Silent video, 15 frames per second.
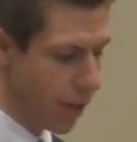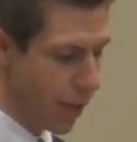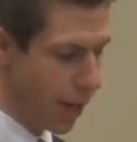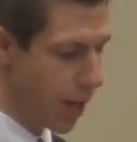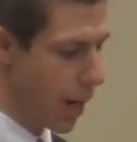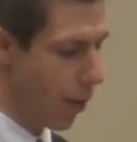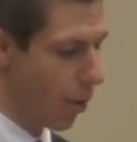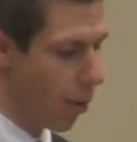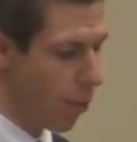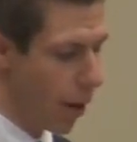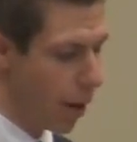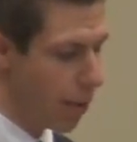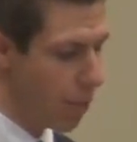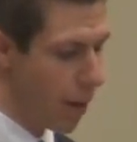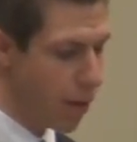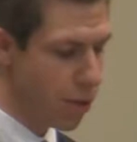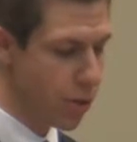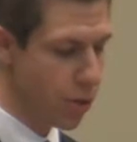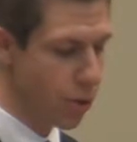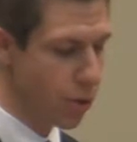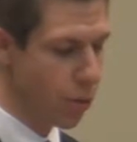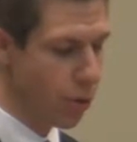and now I recommend
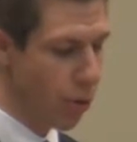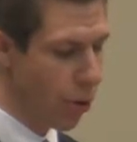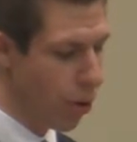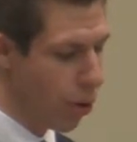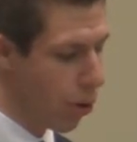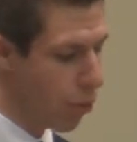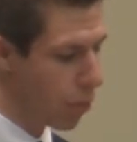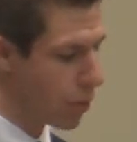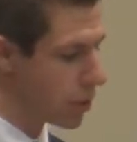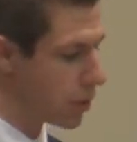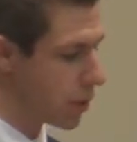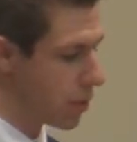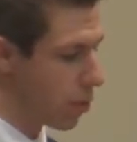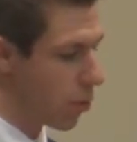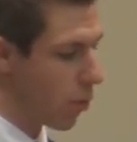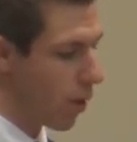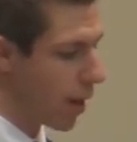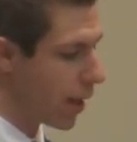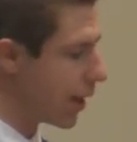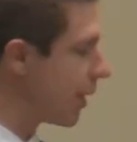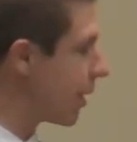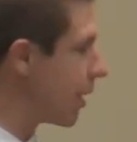to you go home and sleep
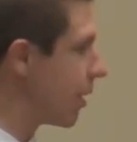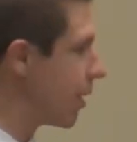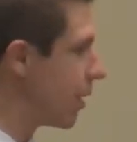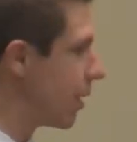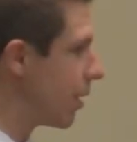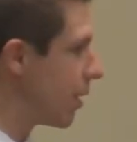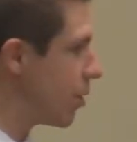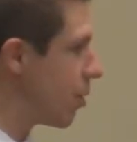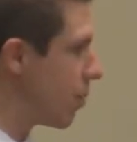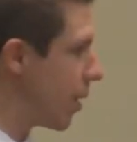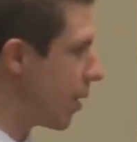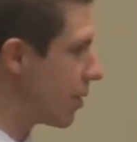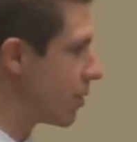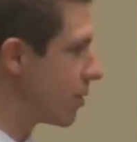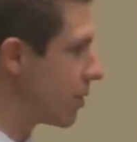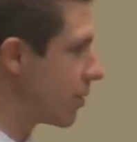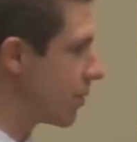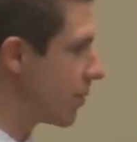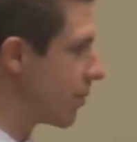quietly in your beds.